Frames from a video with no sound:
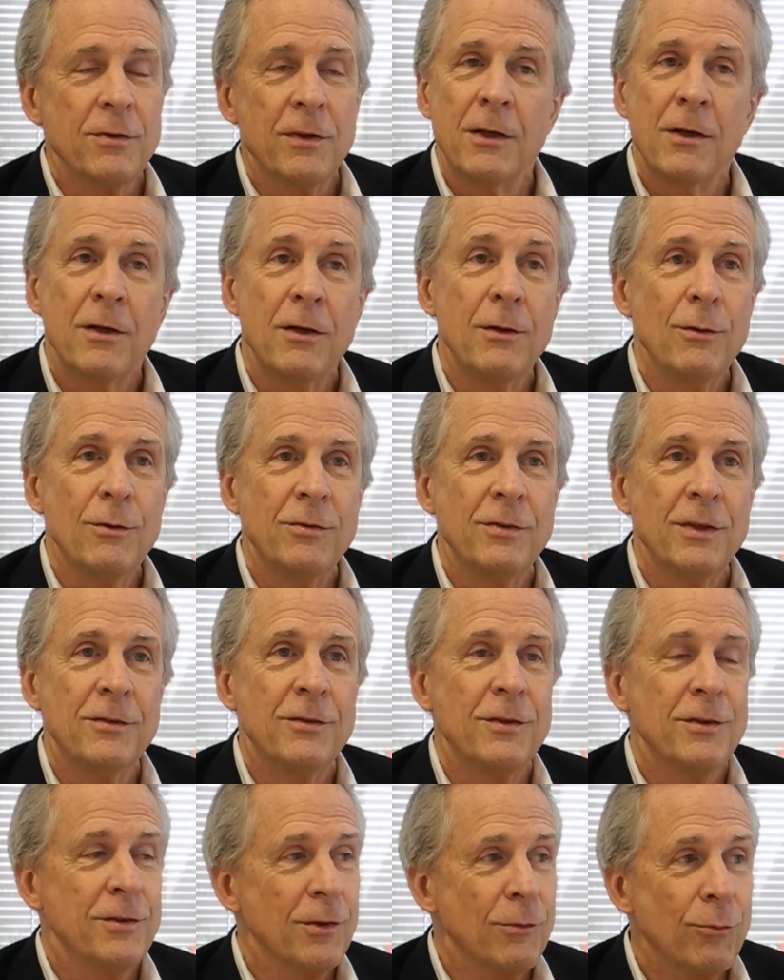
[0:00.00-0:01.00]
The good news is
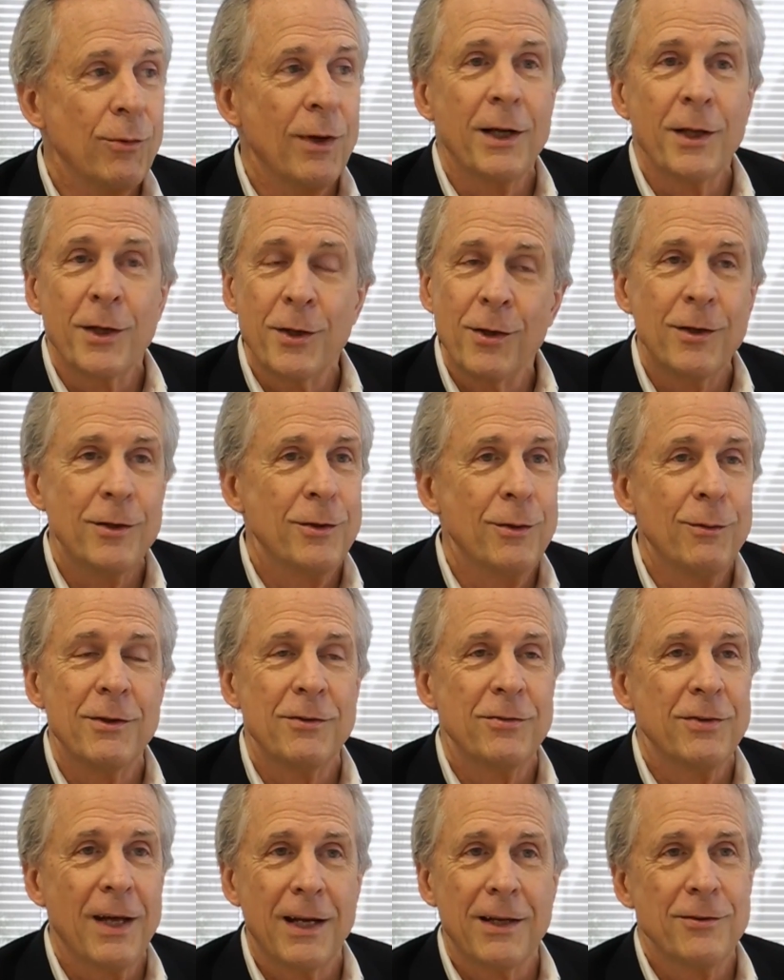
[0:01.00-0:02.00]
it's a really good tuna
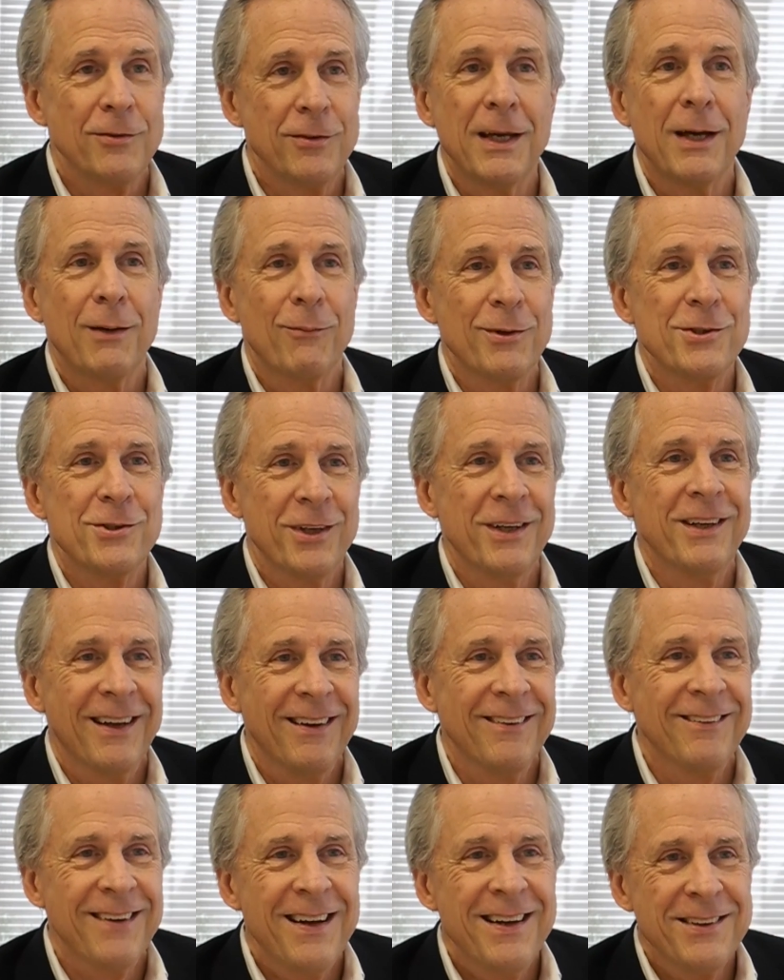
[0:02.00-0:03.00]
salad sandwich, you
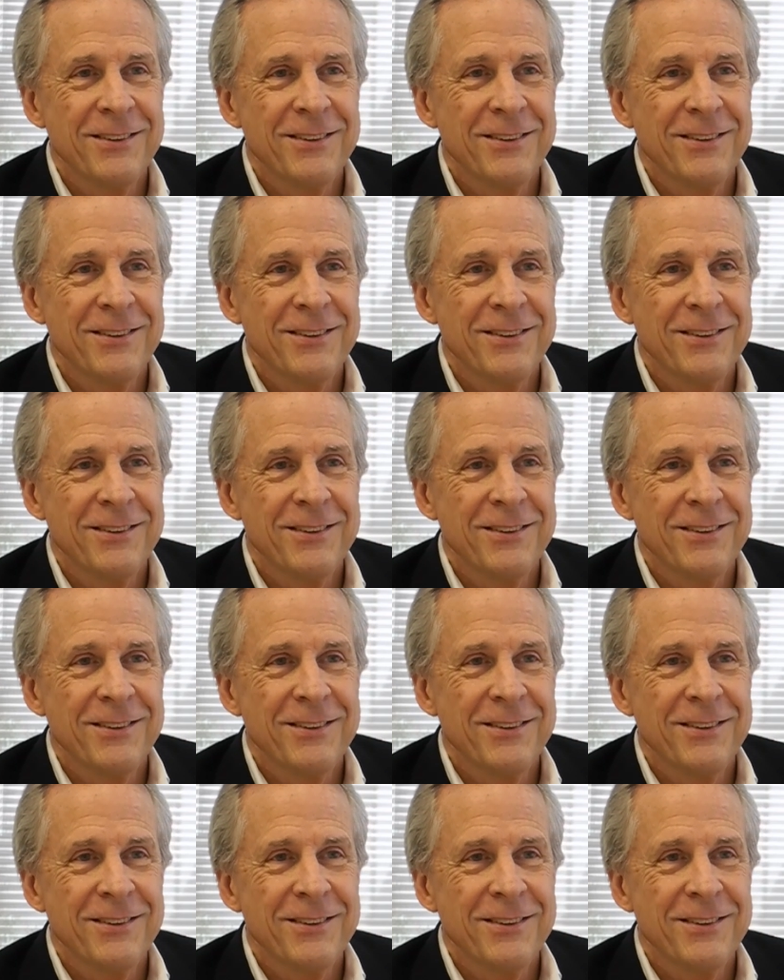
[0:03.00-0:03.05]
know?